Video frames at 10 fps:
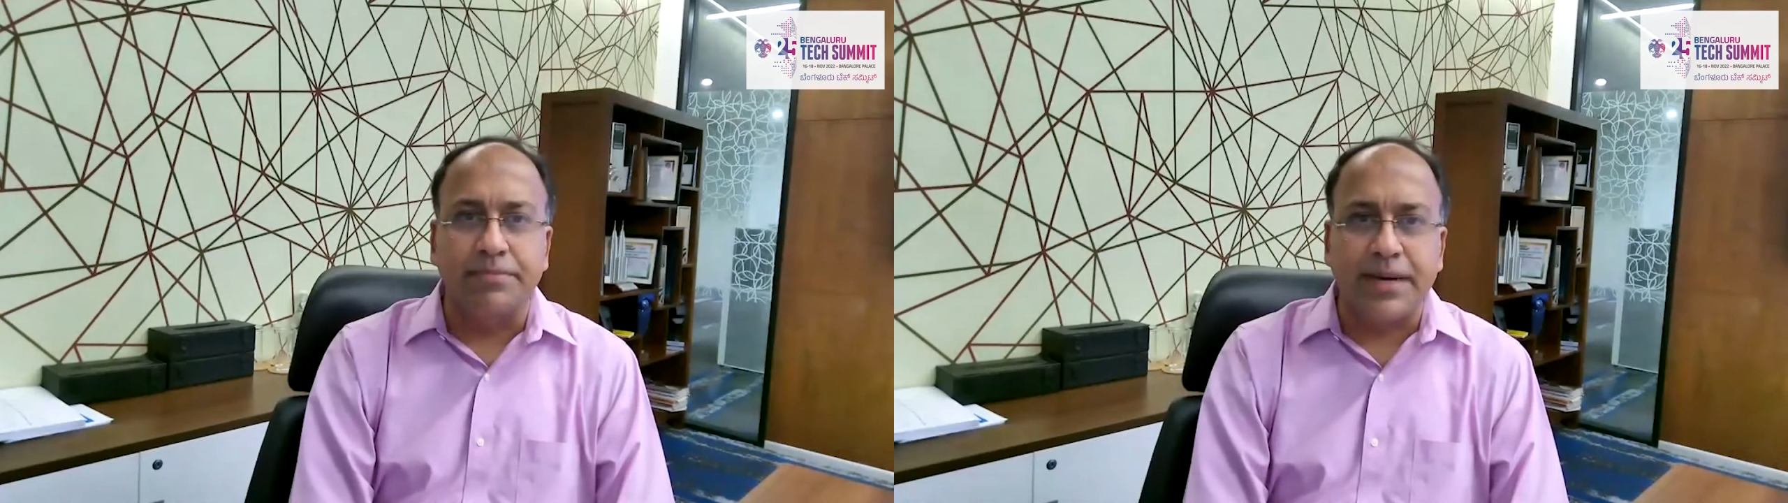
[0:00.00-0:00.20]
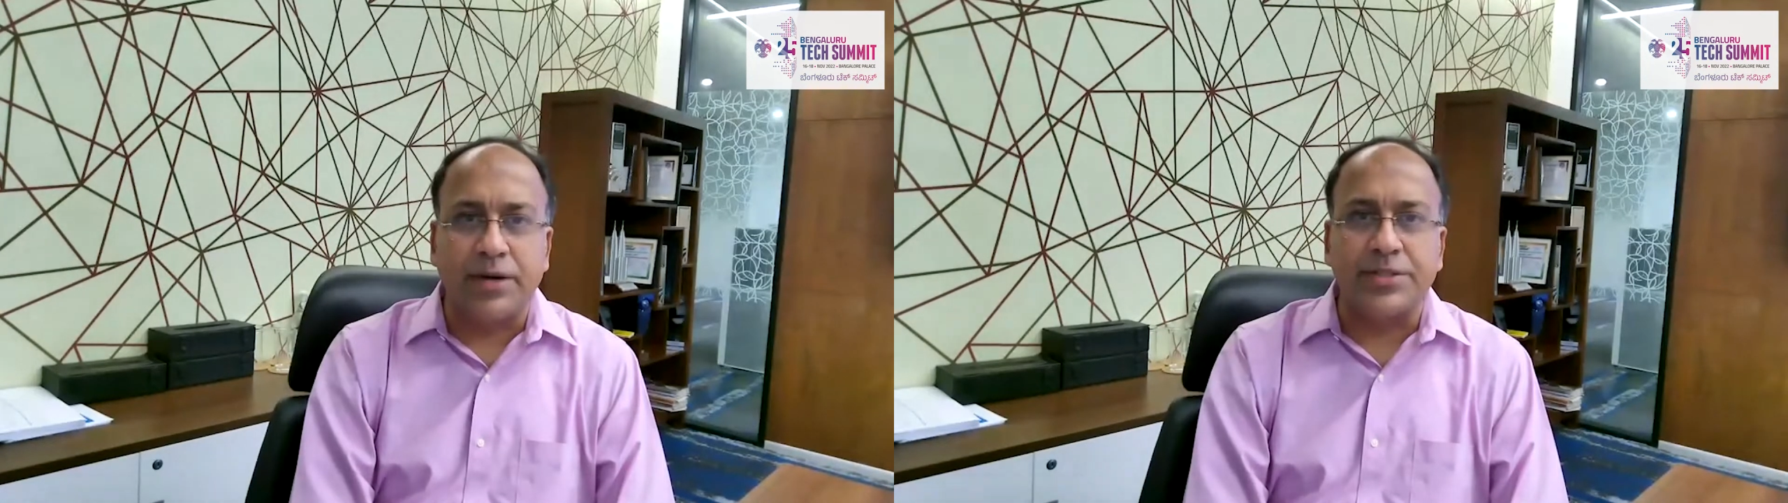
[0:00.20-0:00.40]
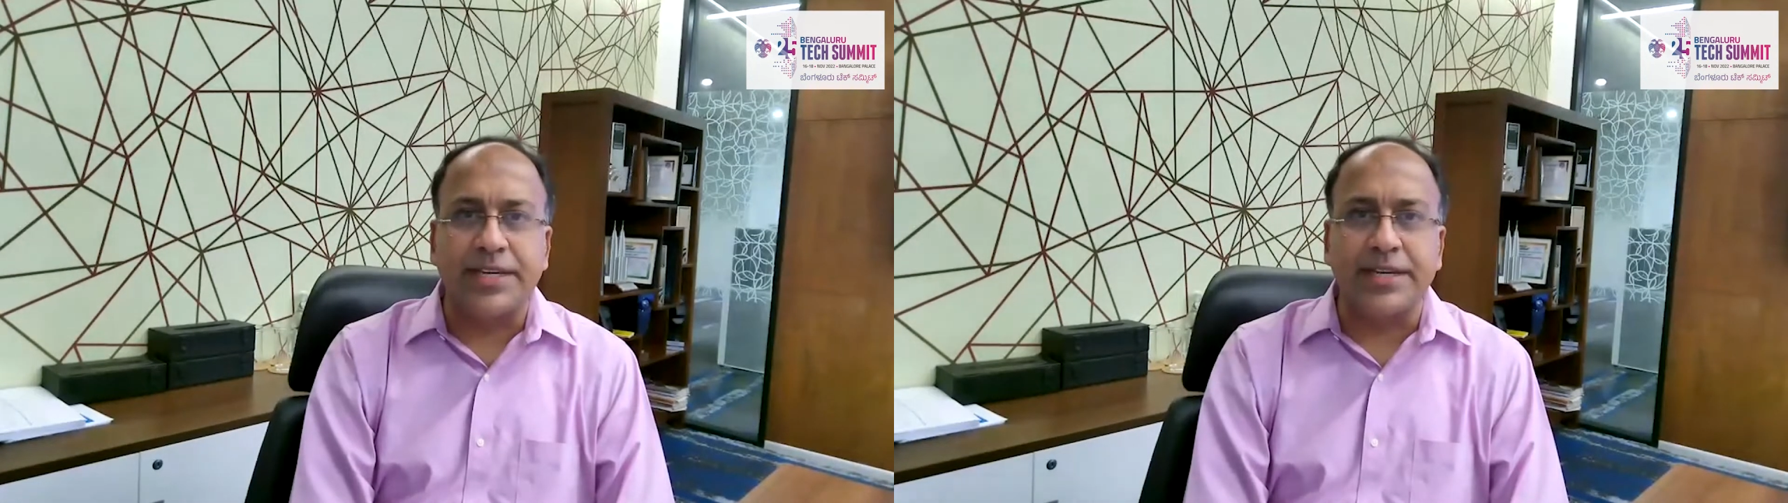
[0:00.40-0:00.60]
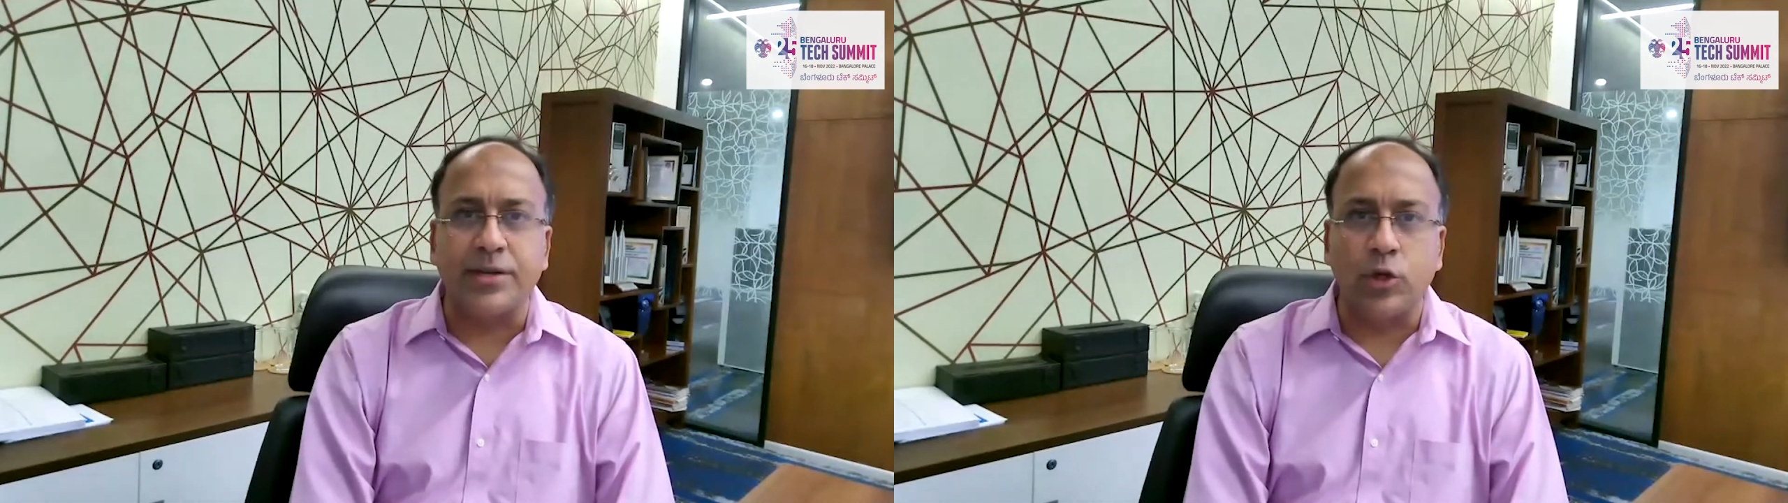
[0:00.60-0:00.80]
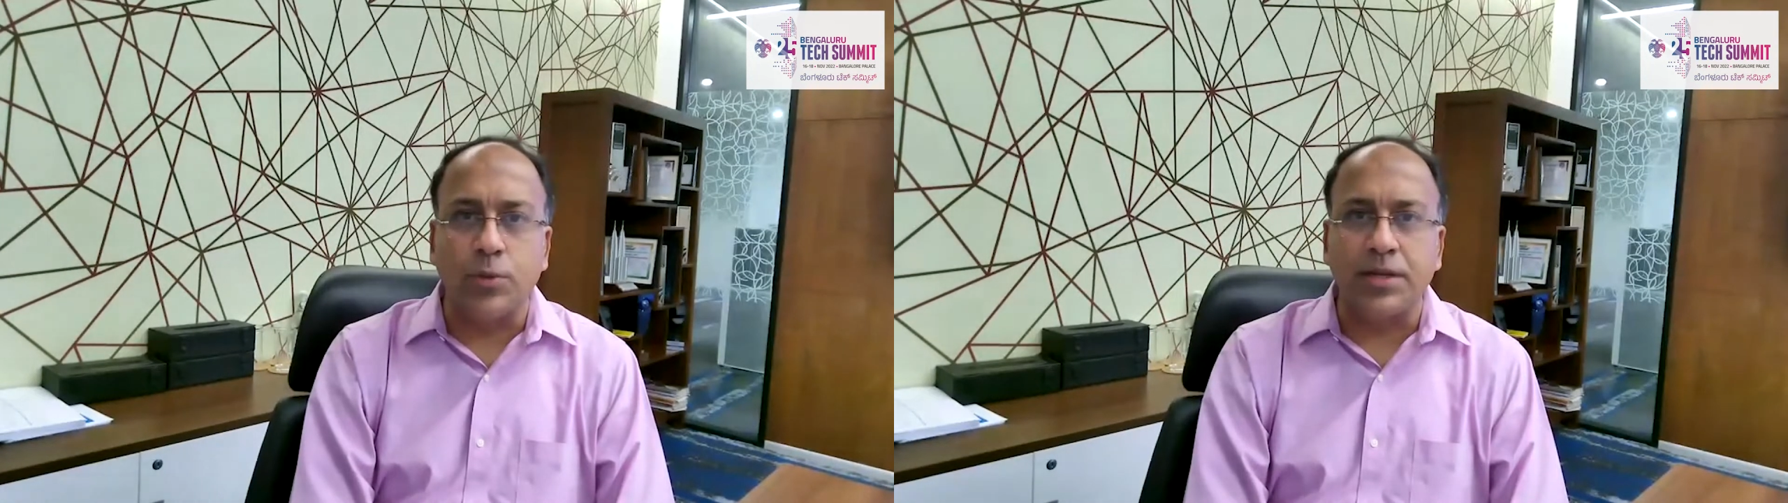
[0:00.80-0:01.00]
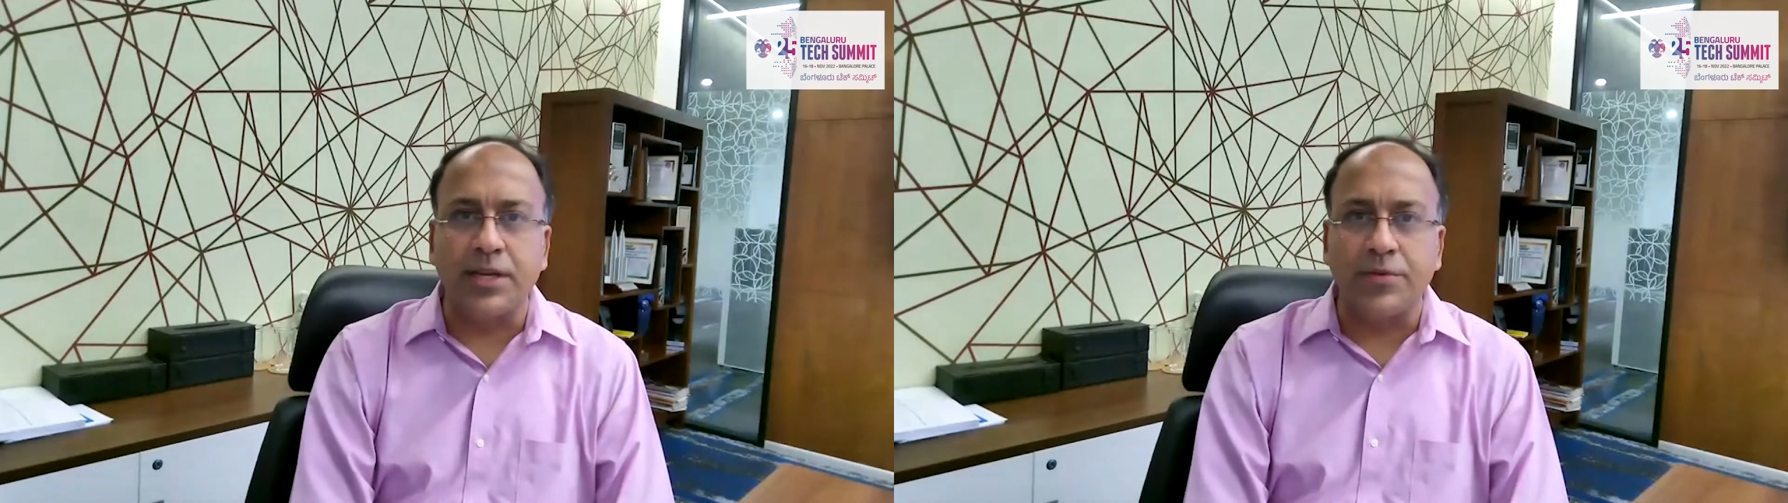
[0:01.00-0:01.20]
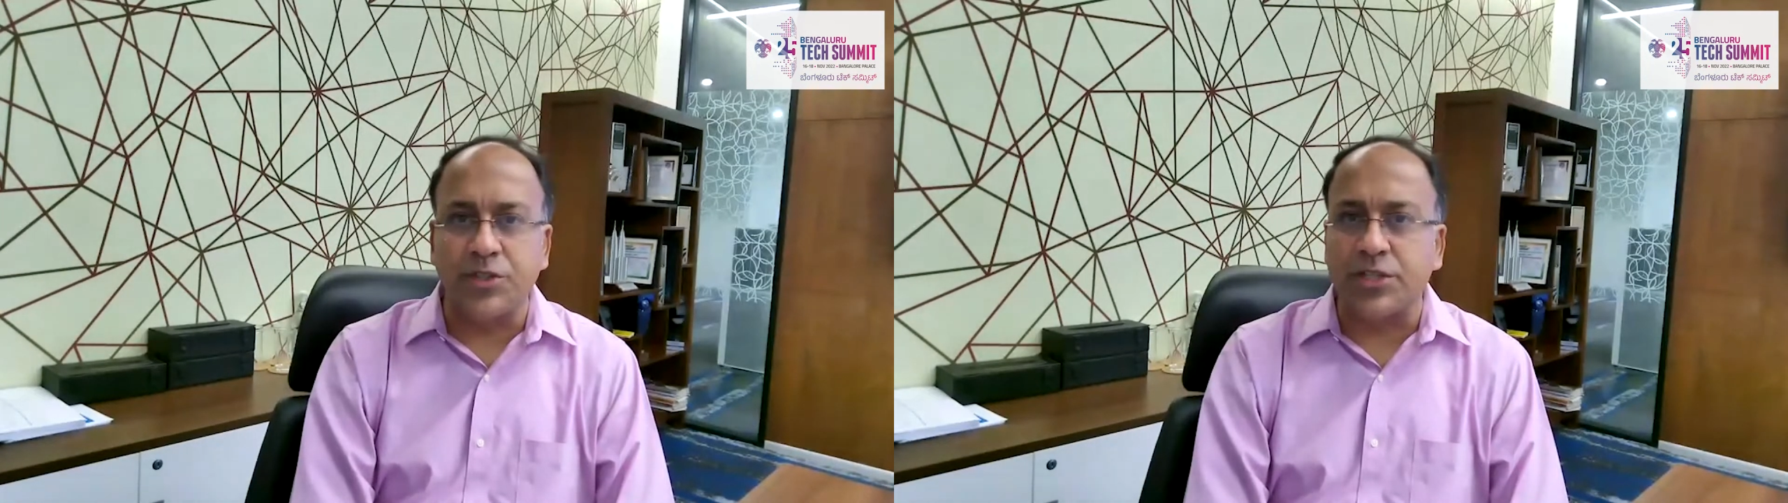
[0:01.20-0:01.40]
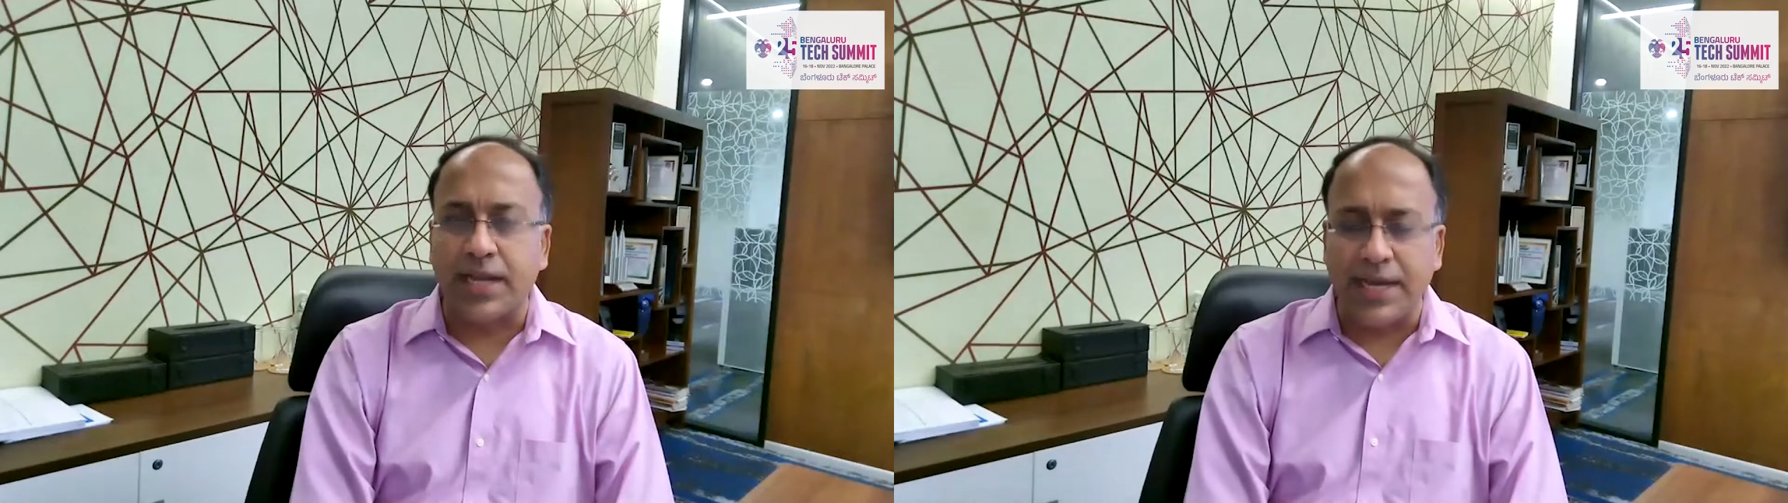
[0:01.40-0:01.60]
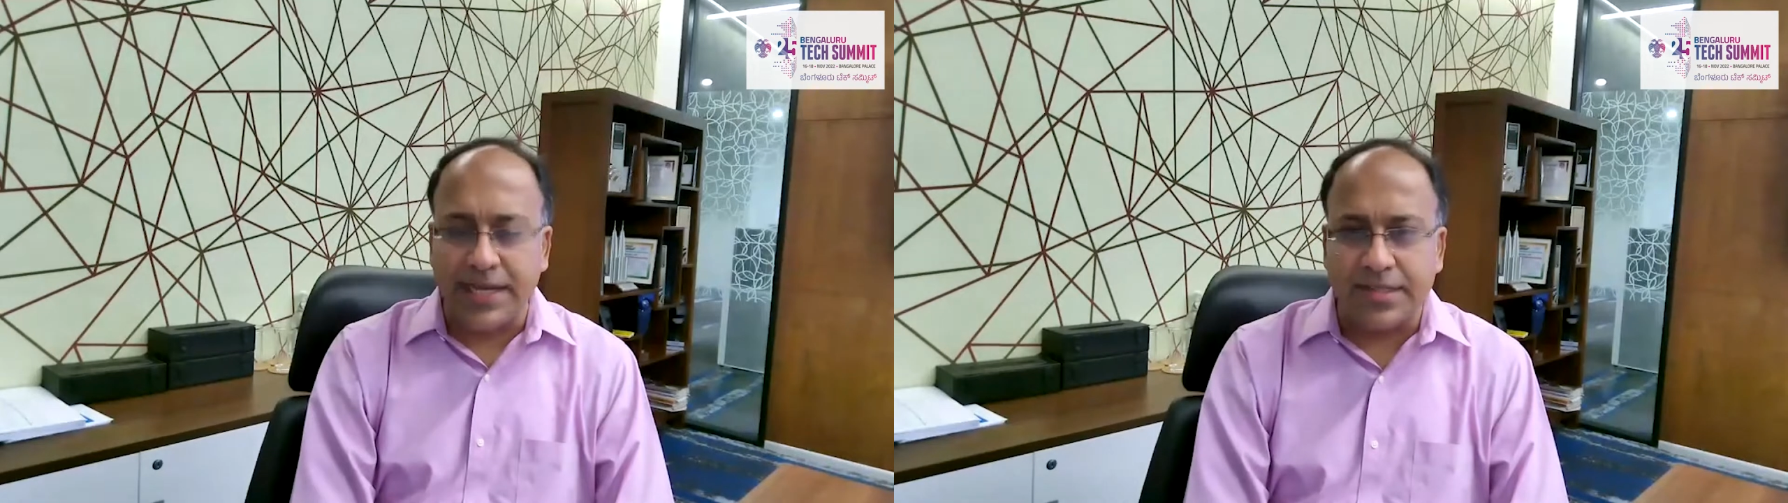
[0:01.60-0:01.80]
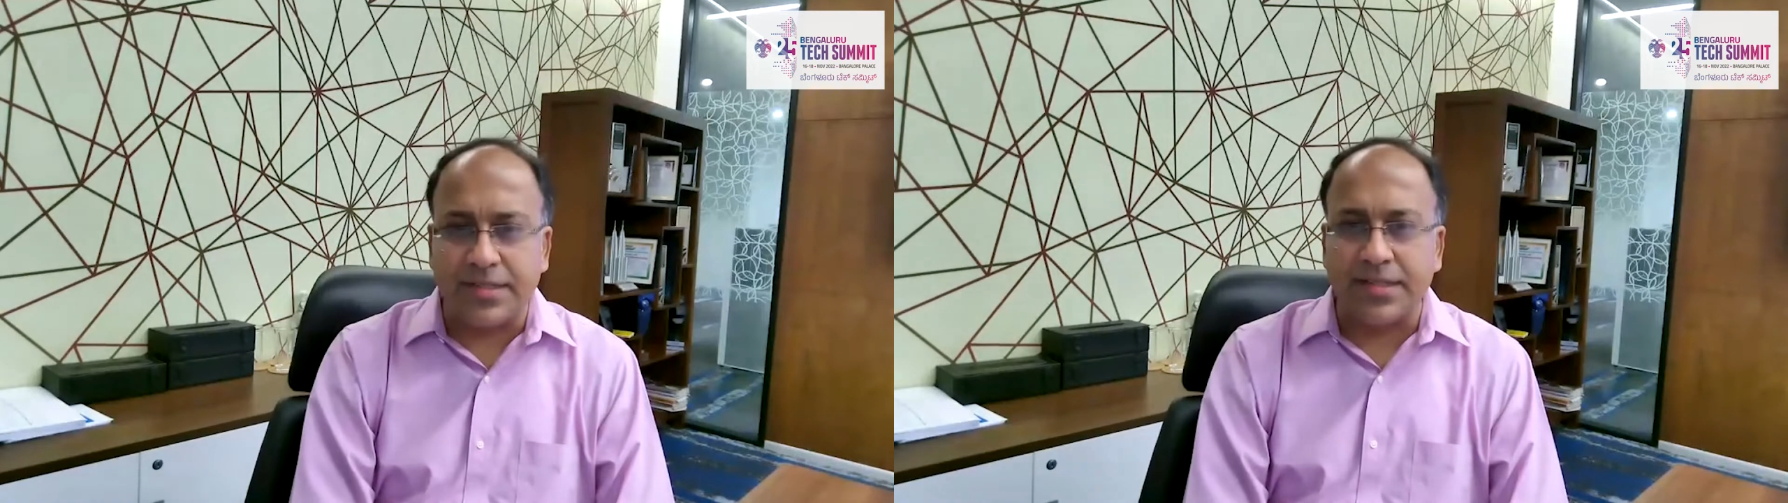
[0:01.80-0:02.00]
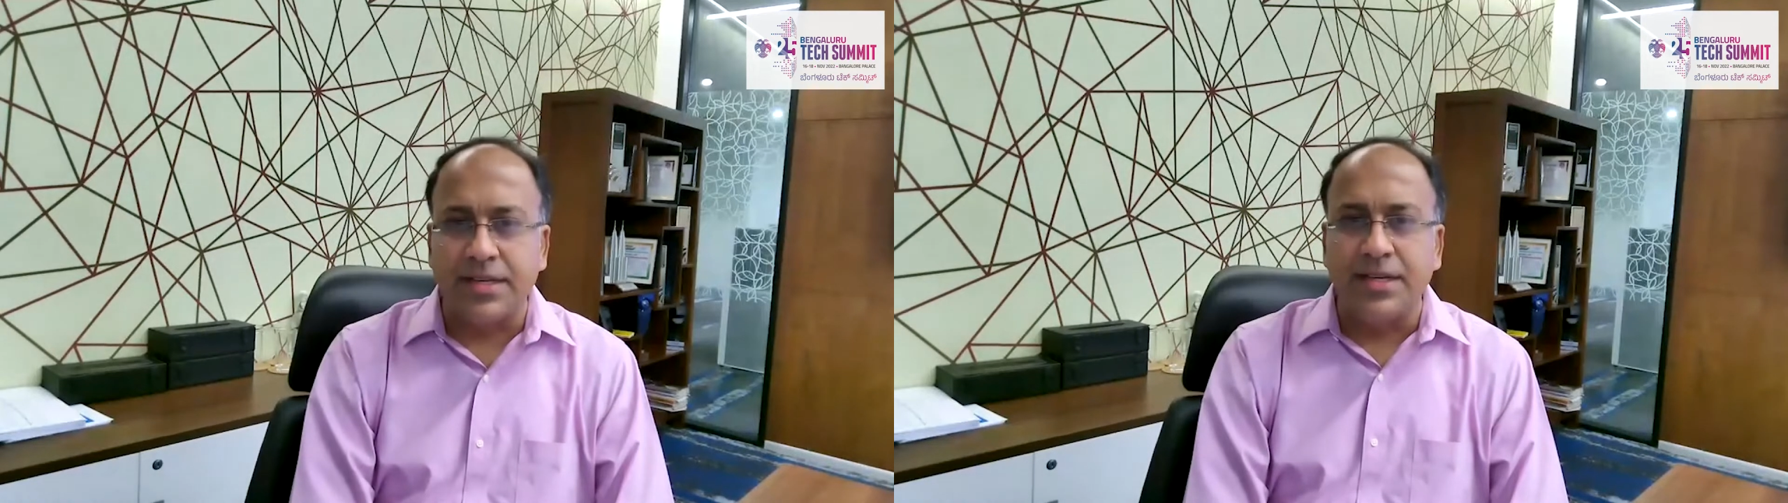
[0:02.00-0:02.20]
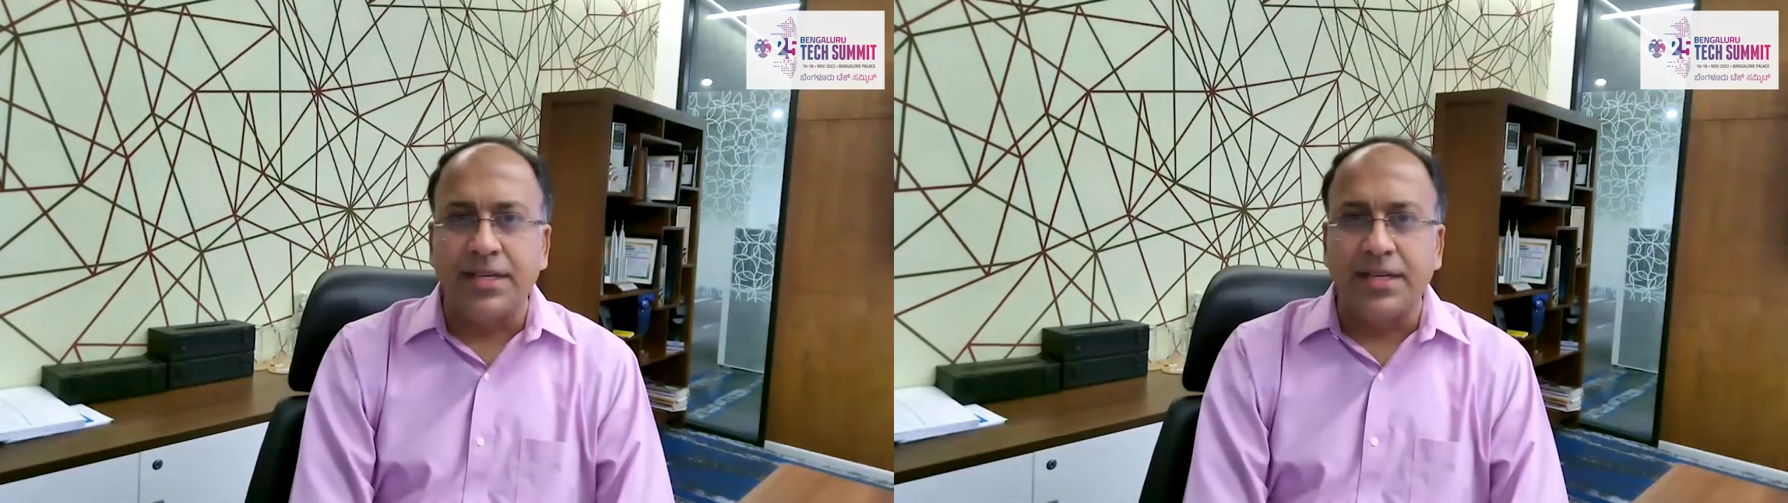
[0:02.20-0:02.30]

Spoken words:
biotech, and global innovation alliance,